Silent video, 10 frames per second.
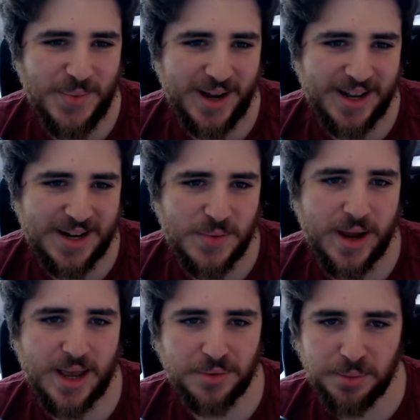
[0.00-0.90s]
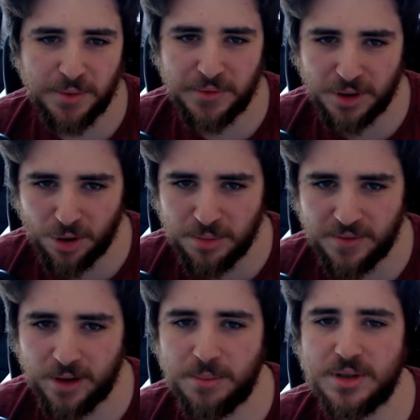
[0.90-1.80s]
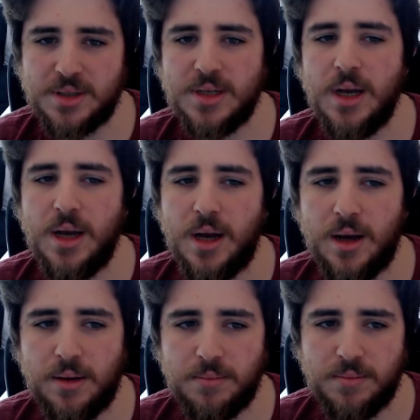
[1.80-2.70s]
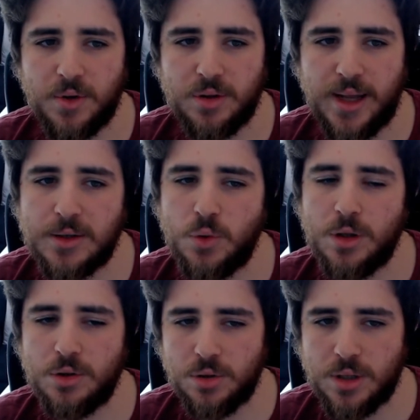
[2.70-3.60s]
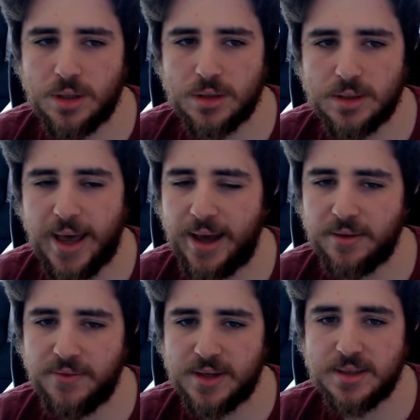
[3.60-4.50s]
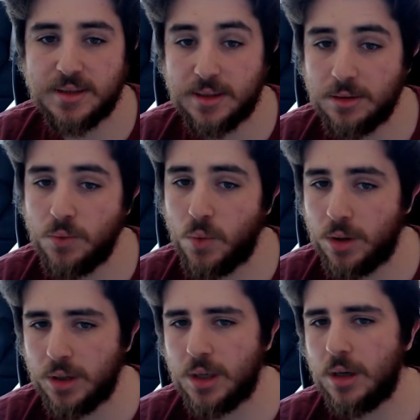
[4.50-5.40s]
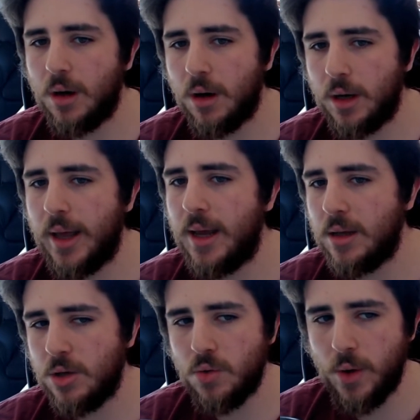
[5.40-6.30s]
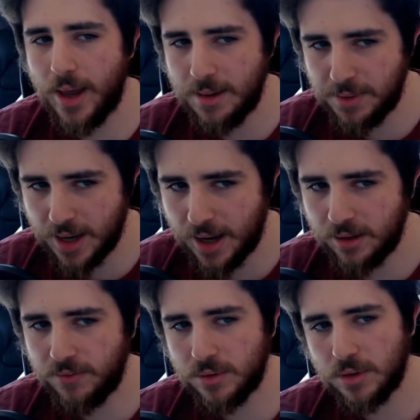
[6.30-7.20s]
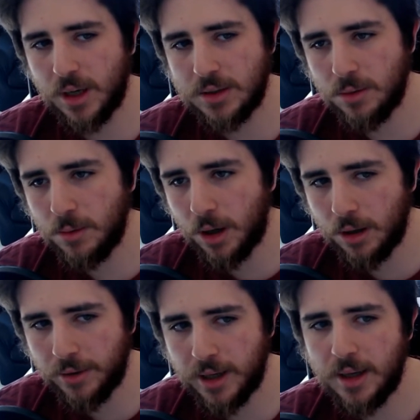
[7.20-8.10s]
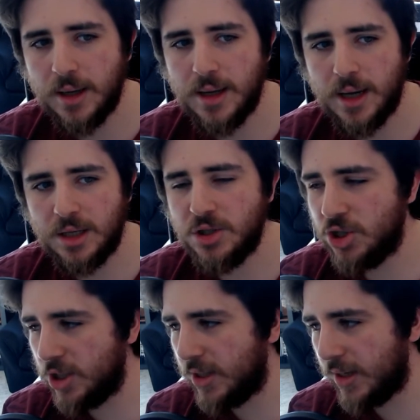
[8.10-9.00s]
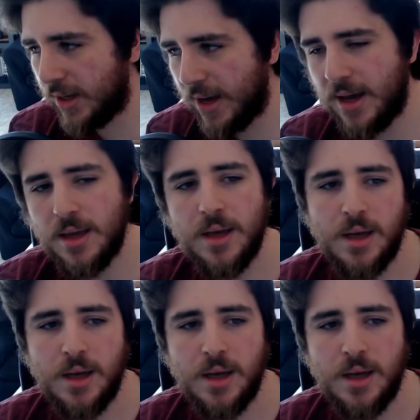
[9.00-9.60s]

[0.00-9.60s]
anyway, a group of GNOME developers, contextually to this Hackfest, started working on a new API for custom coloring in GTK.